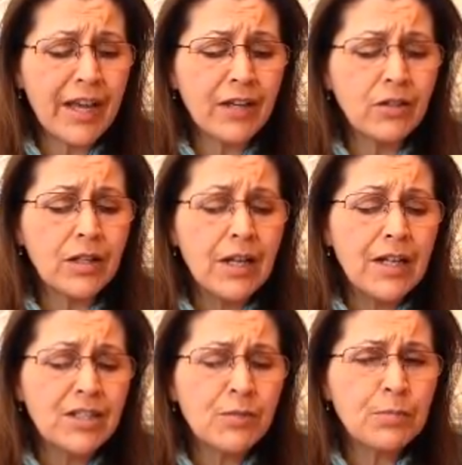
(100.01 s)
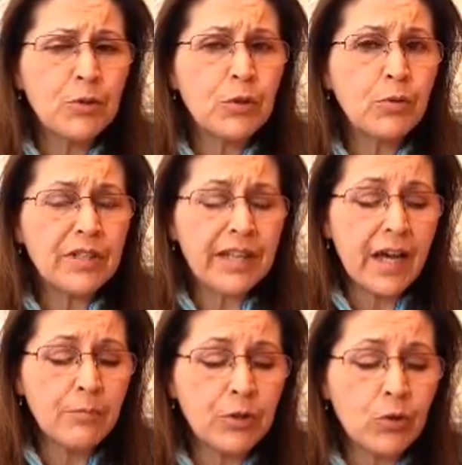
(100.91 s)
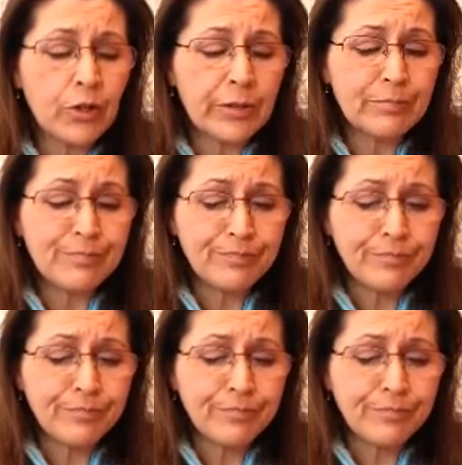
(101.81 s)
angle to Pluto in Capricorn.